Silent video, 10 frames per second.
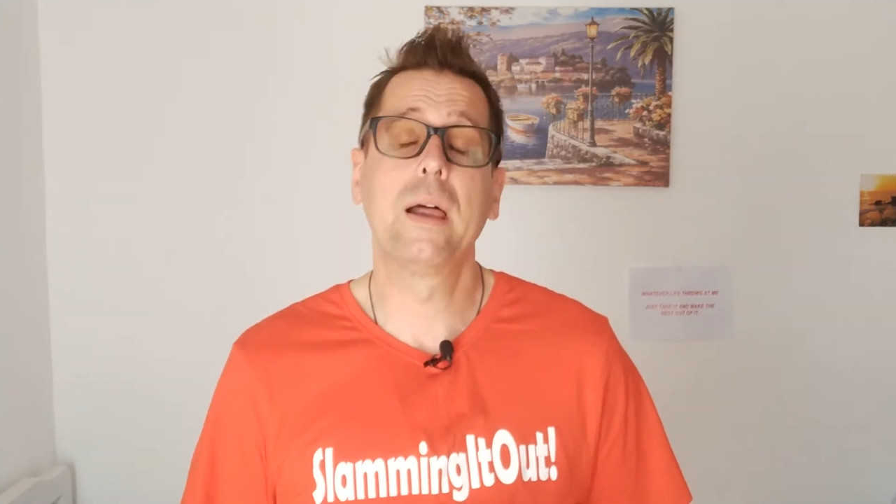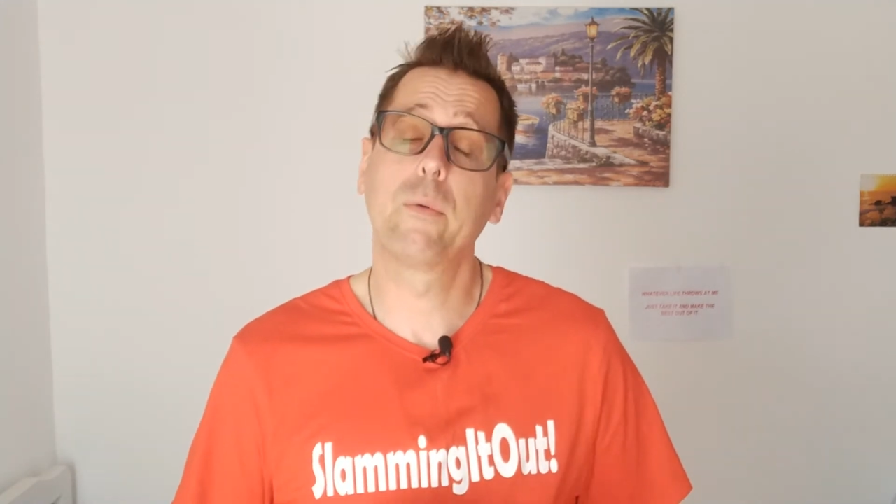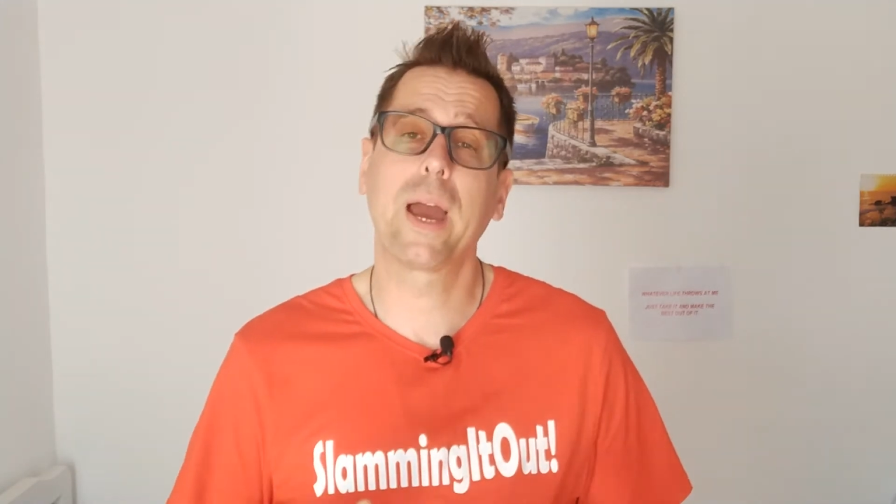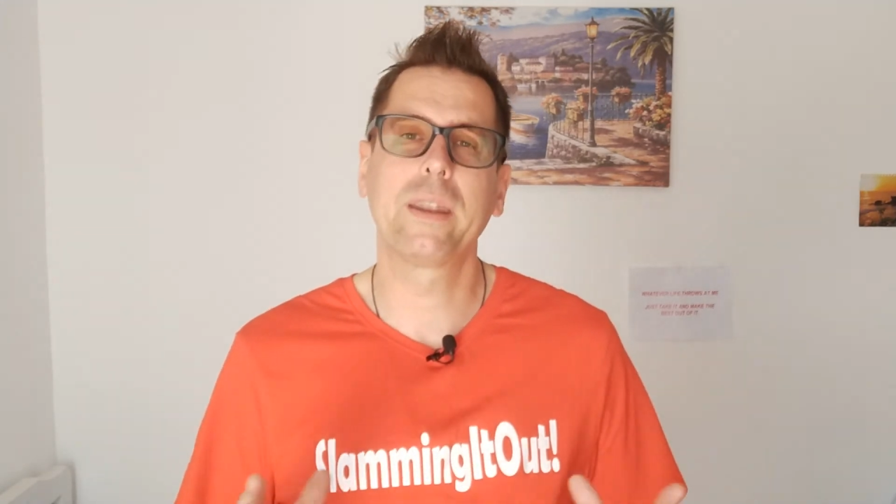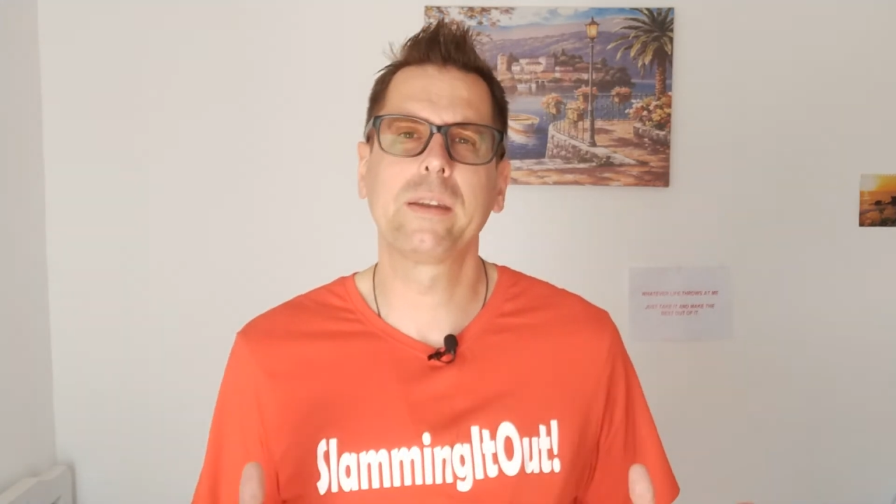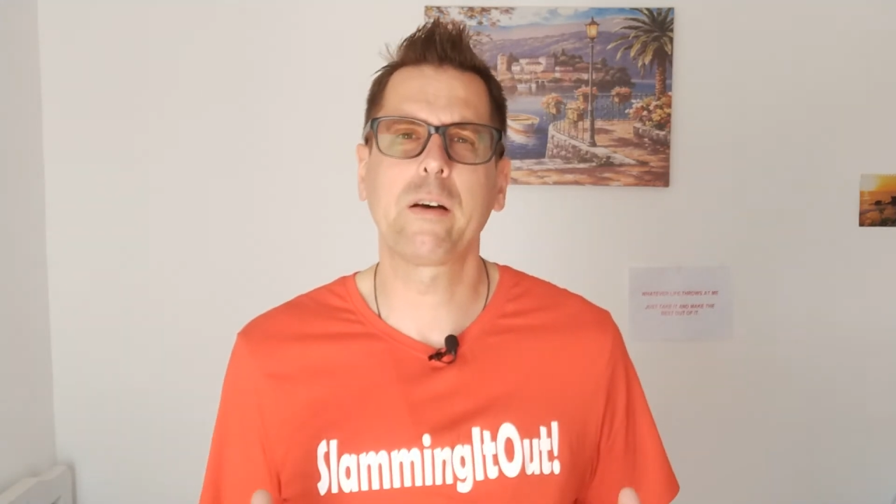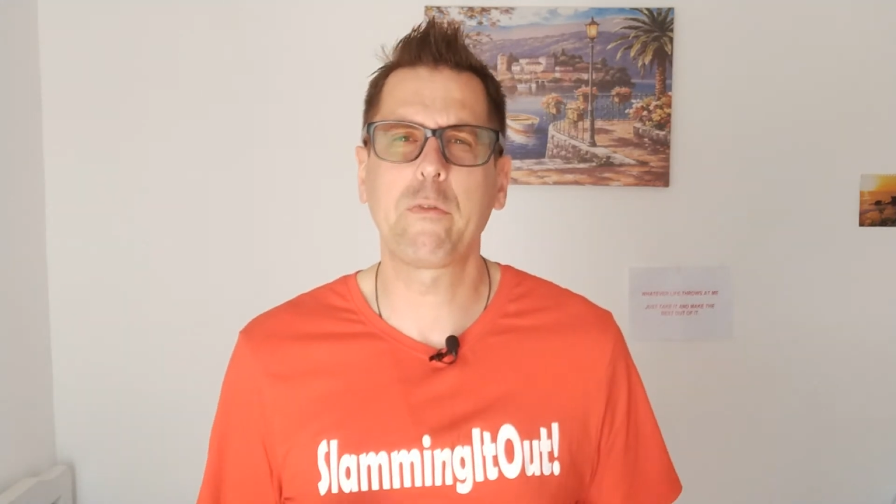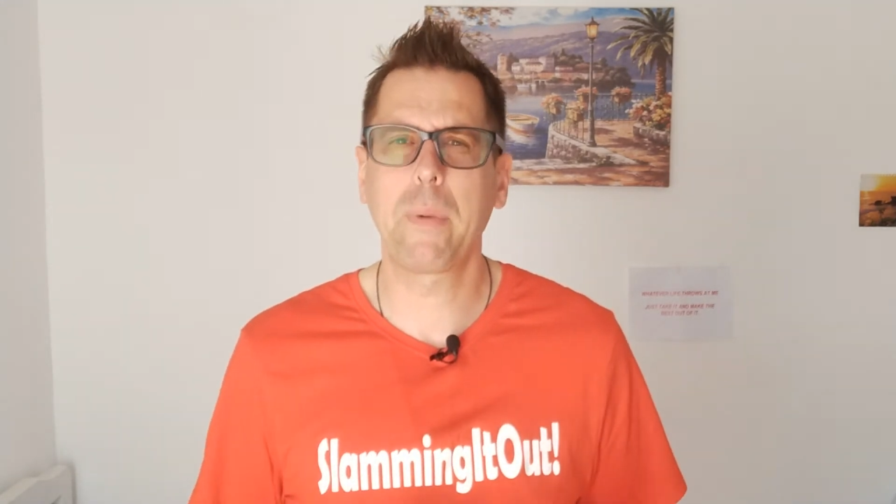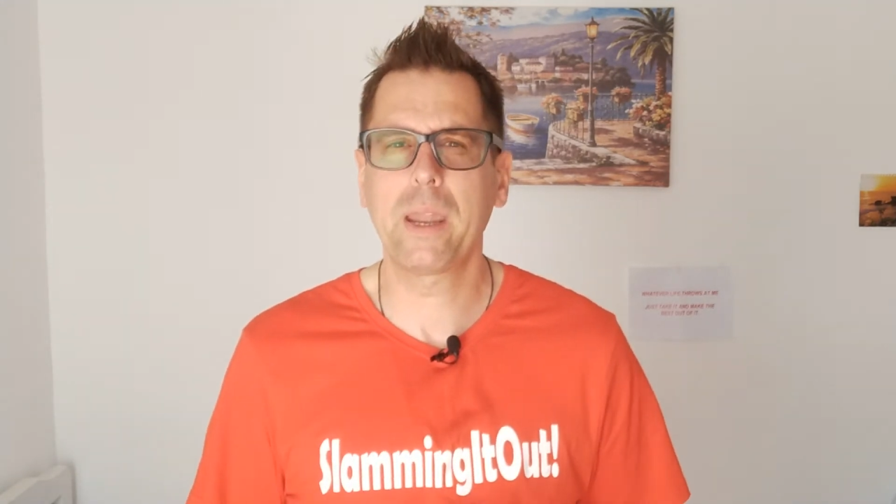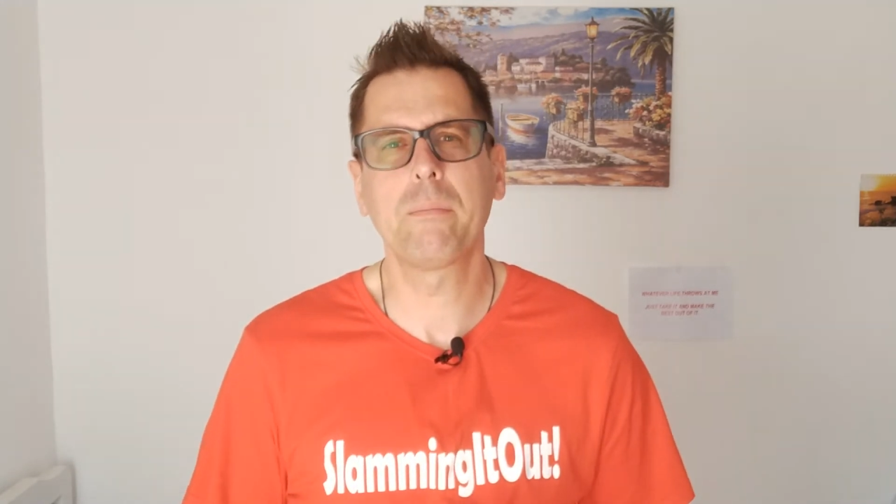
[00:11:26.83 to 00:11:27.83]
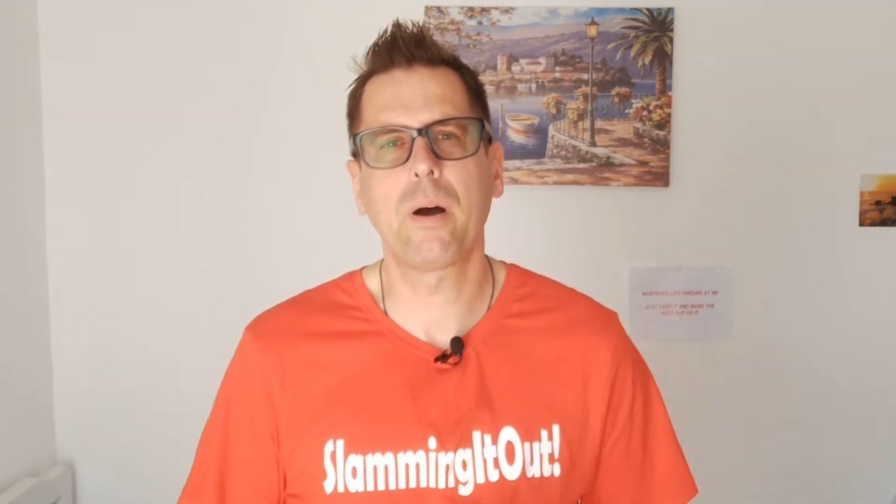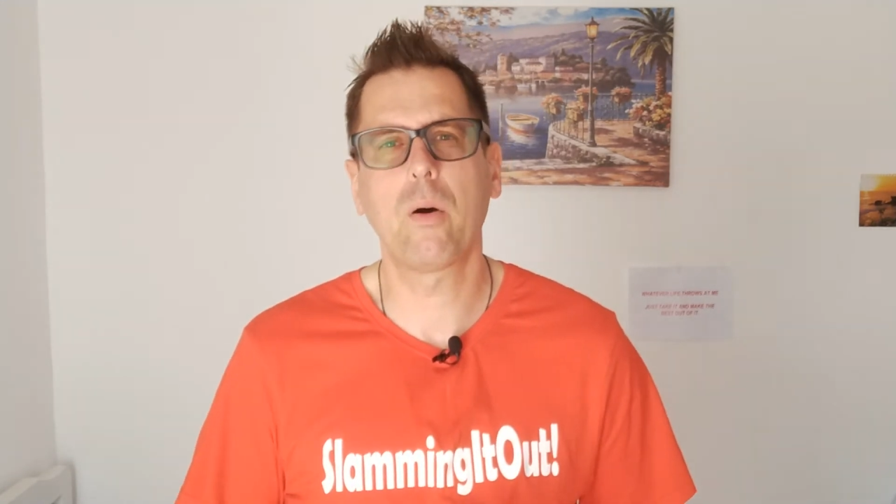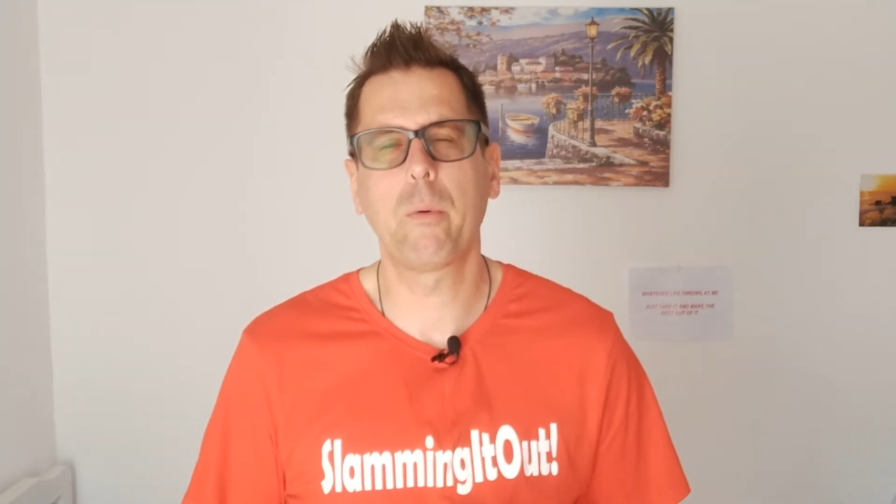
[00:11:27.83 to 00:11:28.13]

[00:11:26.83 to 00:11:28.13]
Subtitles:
We had enough manpower.